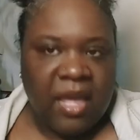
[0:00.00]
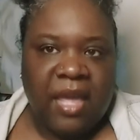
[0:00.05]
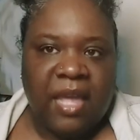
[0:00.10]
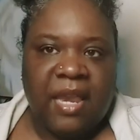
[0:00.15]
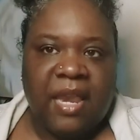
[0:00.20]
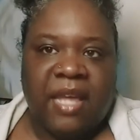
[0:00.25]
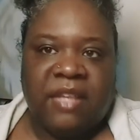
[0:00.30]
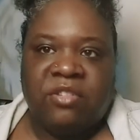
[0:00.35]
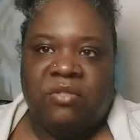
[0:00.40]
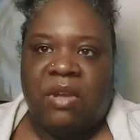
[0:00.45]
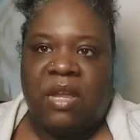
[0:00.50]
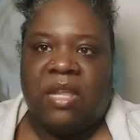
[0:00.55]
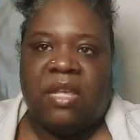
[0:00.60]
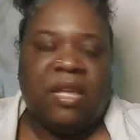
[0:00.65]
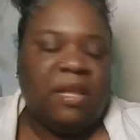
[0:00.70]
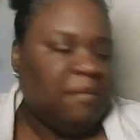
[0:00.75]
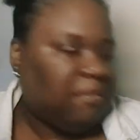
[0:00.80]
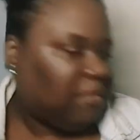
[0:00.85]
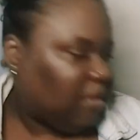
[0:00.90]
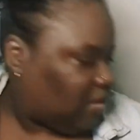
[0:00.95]
And I try to
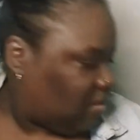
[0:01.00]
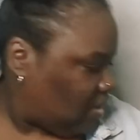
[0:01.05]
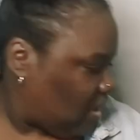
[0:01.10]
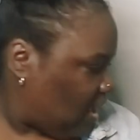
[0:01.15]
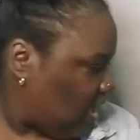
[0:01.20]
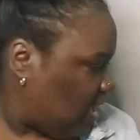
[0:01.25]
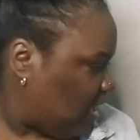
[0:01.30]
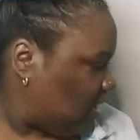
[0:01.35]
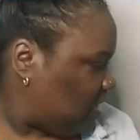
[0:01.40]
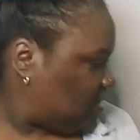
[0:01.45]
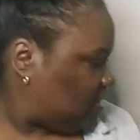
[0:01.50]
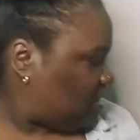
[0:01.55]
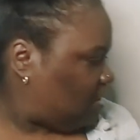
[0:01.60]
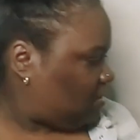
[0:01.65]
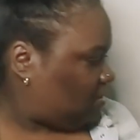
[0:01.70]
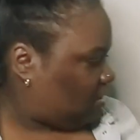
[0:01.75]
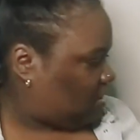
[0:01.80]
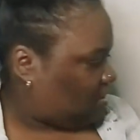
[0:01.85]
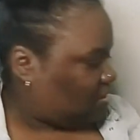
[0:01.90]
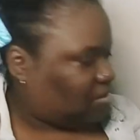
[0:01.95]
keep the tags
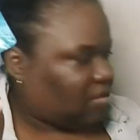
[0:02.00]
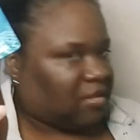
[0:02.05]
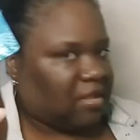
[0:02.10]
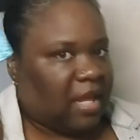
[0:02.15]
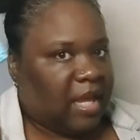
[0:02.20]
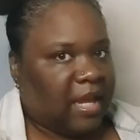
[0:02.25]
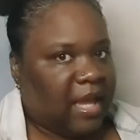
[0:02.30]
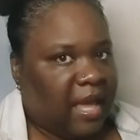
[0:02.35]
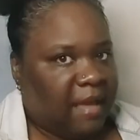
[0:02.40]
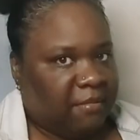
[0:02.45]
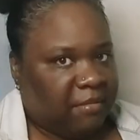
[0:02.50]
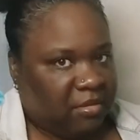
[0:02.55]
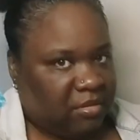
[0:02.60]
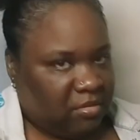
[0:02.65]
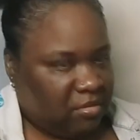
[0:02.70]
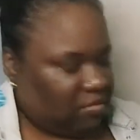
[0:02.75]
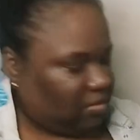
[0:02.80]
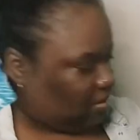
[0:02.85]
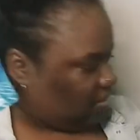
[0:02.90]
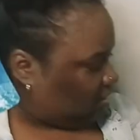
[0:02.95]
on it, just like I
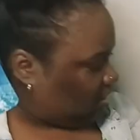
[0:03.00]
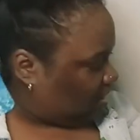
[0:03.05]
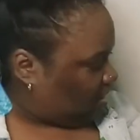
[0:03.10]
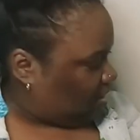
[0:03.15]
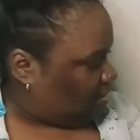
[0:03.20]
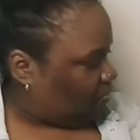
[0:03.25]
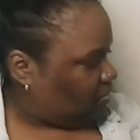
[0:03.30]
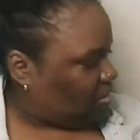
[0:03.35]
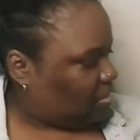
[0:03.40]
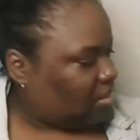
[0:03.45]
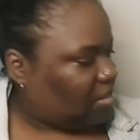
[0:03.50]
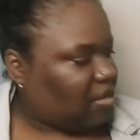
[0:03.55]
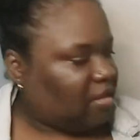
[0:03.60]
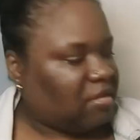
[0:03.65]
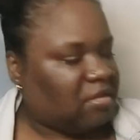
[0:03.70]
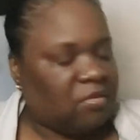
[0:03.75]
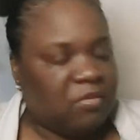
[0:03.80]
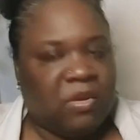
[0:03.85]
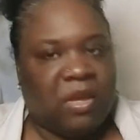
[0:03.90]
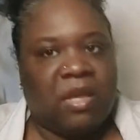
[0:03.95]
did with
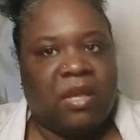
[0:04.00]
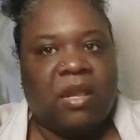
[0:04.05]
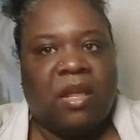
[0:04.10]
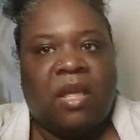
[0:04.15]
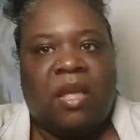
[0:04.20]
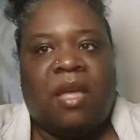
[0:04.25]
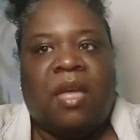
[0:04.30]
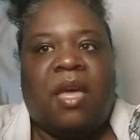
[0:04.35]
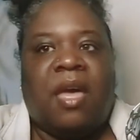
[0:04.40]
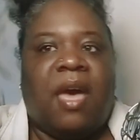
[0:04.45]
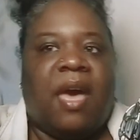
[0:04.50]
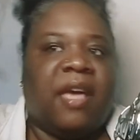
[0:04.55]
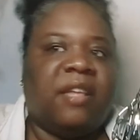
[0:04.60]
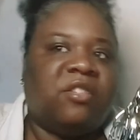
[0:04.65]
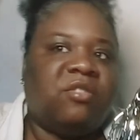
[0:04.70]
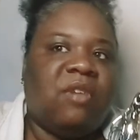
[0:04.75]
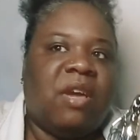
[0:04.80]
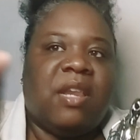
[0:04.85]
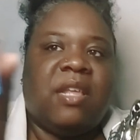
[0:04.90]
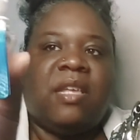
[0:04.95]
this one. I
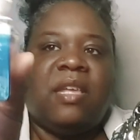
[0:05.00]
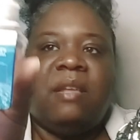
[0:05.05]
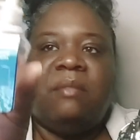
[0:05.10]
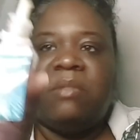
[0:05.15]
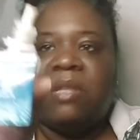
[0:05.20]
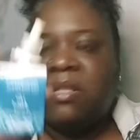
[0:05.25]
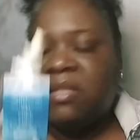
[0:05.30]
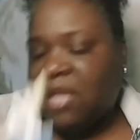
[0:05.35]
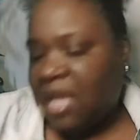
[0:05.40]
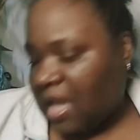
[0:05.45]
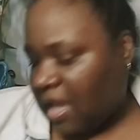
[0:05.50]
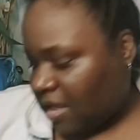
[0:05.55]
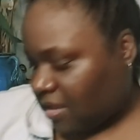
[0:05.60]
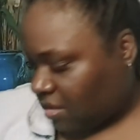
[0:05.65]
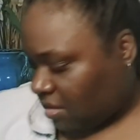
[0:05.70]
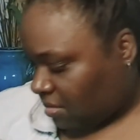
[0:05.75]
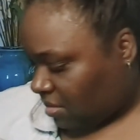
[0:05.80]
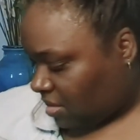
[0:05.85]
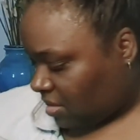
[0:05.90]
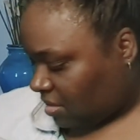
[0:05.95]
try to keep the
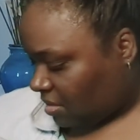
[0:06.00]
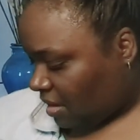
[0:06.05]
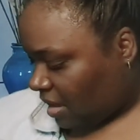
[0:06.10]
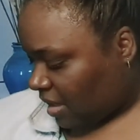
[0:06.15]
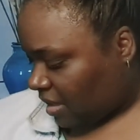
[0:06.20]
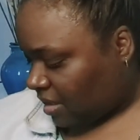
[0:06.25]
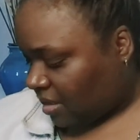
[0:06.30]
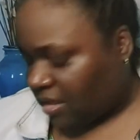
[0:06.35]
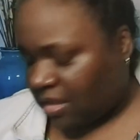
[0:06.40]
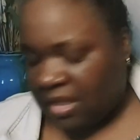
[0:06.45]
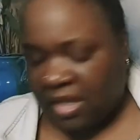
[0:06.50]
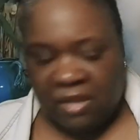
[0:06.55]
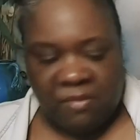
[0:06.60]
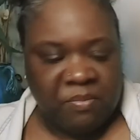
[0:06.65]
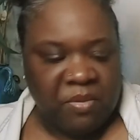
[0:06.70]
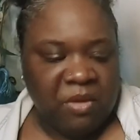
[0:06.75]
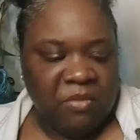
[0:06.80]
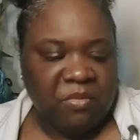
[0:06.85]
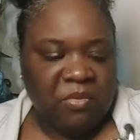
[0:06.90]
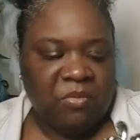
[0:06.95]
tags on it so I can keep
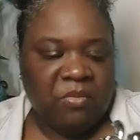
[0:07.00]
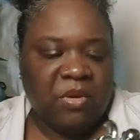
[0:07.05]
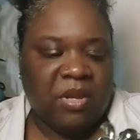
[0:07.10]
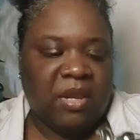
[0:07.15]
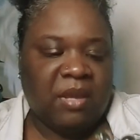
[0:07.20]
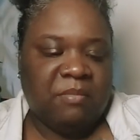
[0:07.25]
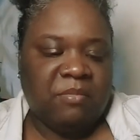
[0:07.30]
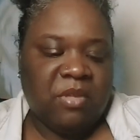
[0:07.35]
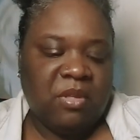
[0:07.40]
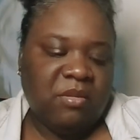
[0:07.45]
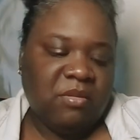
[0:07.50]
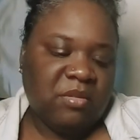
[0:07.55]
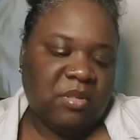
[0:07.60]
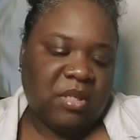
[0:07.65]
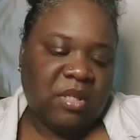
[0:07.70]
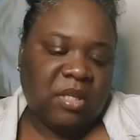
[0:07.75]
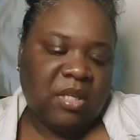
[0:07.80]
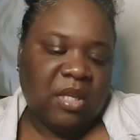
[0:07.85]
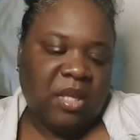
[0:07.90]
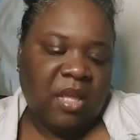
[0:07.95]
up with what I'm
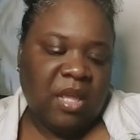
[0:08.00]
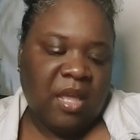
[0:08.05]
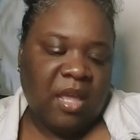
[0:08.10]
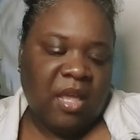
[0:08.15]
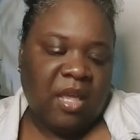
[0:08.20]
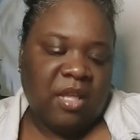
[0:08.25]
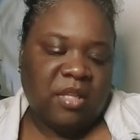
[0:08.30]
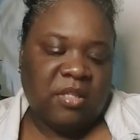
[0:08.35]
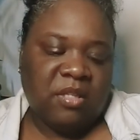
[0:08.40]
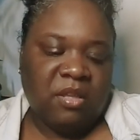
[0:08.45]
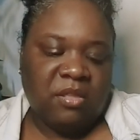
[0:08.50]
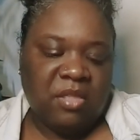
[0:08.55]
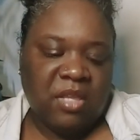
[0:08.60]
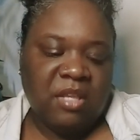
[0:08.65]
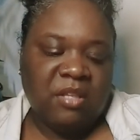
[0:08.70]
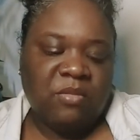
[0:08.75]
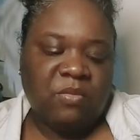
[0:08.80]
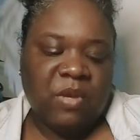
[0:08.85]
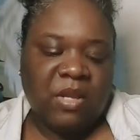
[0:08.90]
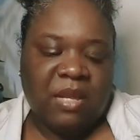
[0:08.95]
using. So
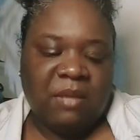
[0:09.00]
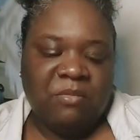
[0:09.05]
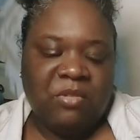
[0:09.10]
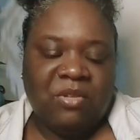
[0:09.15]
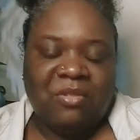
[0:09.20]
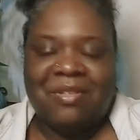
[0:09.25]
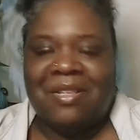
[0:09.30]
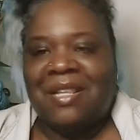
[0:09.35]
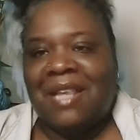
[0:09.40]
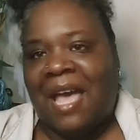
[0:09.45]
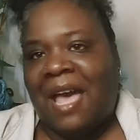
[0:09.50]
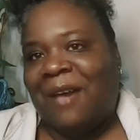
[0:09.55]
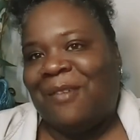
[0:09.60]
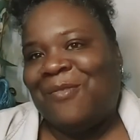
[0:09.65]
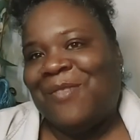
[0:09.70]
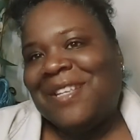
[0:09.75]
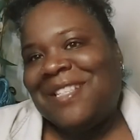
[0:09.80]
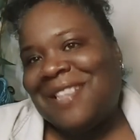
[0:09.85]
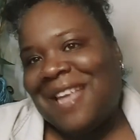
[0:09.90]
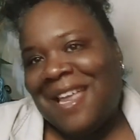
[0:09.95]
this one I'm using now,
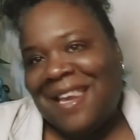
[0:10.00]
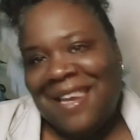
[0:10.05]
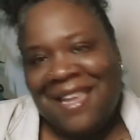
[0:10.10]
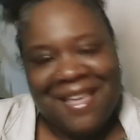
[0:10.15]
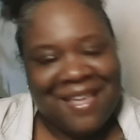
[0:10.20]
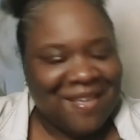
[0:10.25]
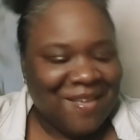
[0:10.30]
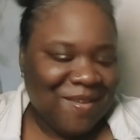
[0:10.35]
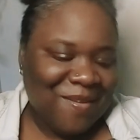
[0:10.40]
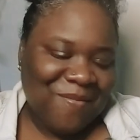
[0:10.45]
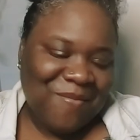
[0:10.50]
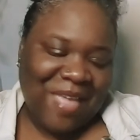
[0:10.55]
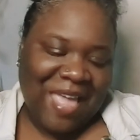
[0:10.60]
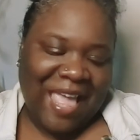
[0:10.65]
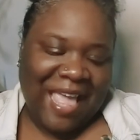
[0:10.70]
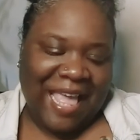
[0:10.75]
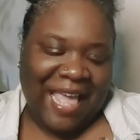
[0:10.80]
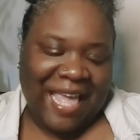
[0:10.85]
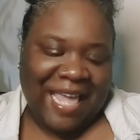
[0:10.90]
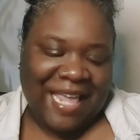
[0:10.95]
which I love,
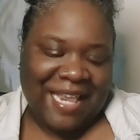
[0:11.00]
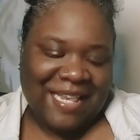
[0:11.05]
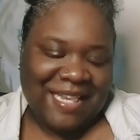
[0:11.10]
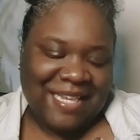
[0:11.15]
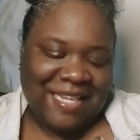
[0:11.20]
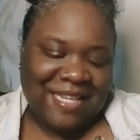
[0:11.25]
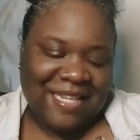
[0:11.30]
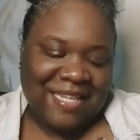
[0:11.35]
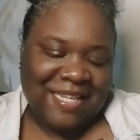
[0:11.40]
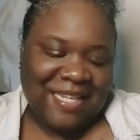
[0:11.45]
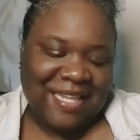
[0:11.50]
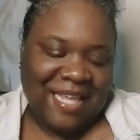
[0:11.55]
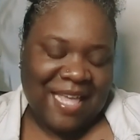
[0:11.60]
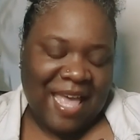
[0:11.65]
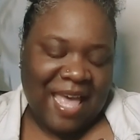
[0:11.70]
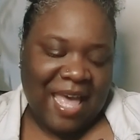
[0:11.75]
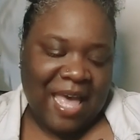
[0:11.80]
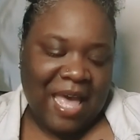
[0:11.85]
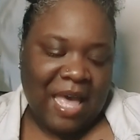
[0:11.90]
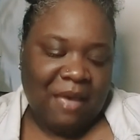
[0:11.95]

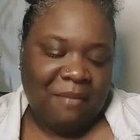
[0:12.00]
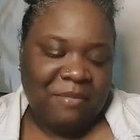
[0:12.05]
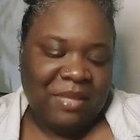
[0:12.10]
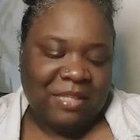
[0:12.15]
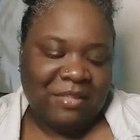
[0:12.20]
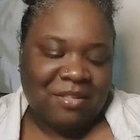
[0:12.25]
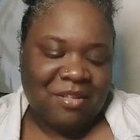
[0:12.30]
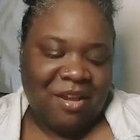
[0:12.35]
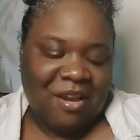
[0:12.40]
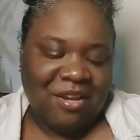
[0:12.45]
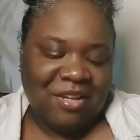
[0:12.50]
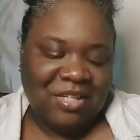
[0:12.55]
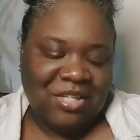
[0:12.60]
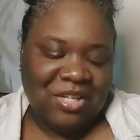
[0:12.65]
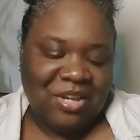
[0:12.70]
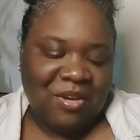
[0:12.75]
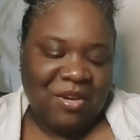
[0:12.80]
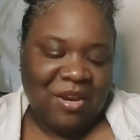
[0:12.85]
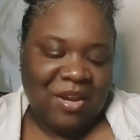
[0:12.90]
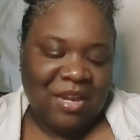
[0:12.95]
and it's Dark
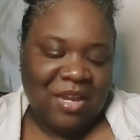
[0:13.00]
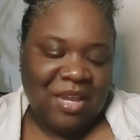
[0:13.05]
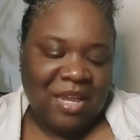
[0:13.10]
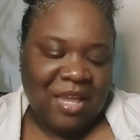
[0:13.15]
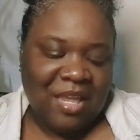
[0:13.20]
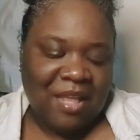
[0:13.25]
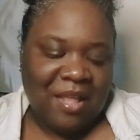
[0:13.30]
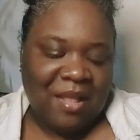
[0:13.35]
Cherry,